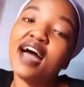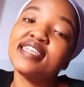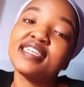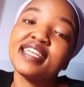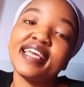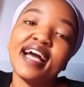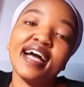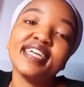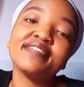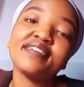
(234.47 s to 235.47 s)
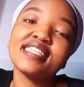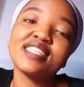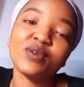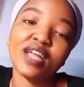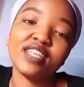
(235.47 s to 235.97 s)
As in, yeah, it feels
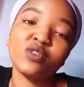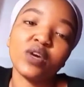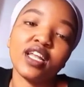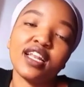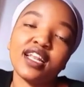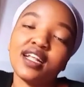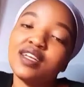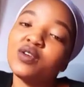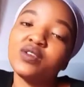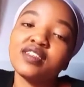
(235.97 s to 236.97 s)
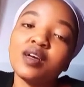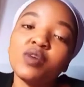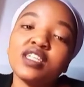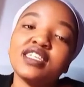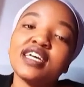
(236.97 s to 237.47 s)
so nice when, you know,
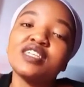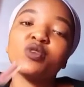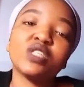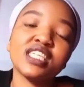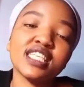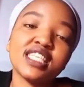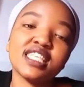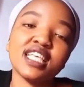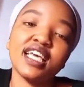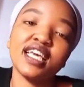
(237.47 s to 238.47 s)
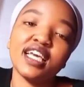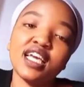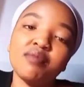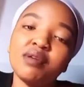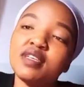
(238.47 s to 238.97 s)
someone just notices
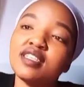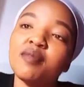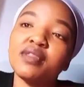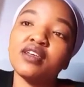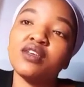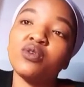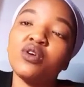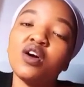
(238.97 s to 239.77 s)
maybe something you